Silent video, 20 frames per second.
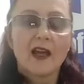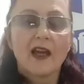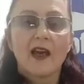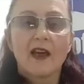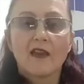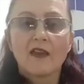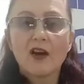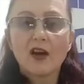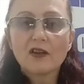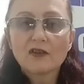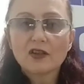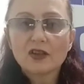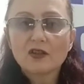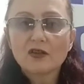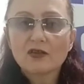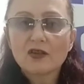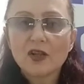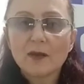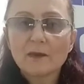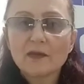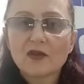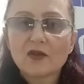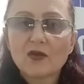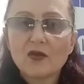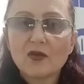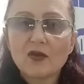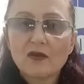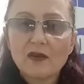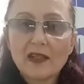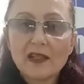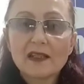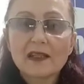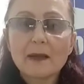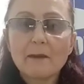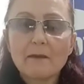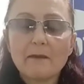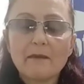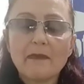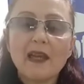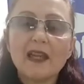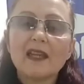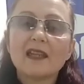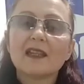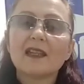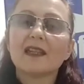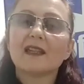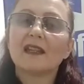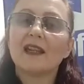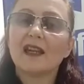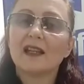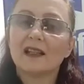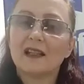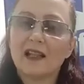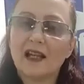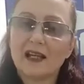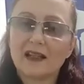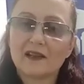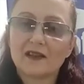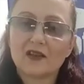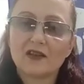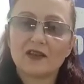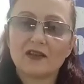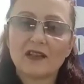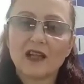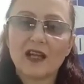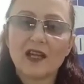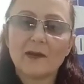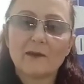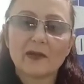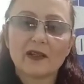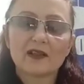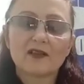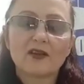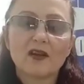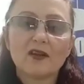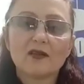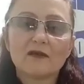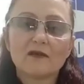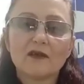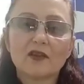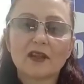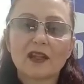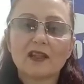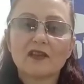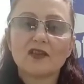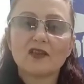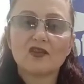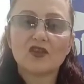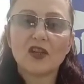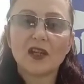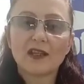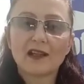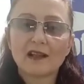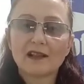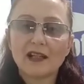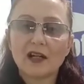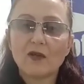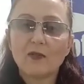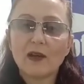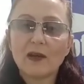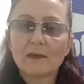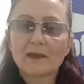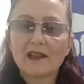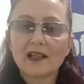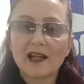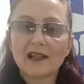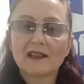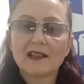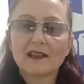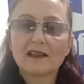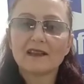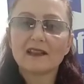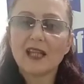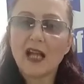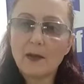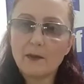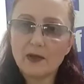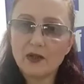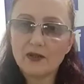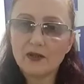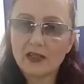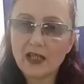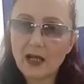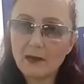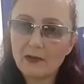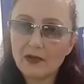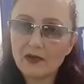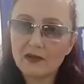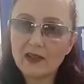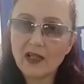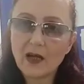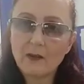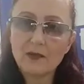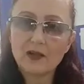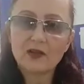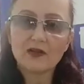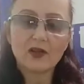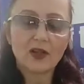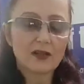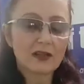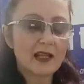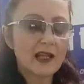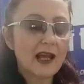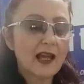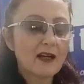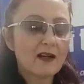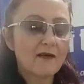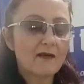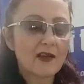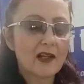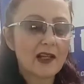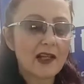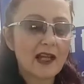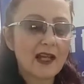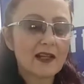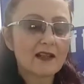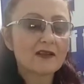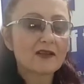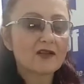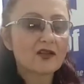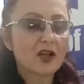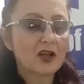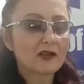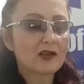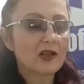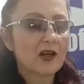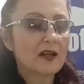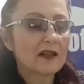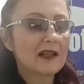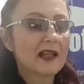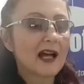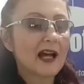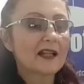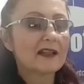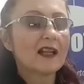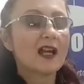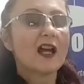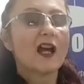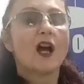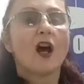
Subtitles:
Those are your top stories making headlines today, but don't forget to check out our website at www.layoftheland.online.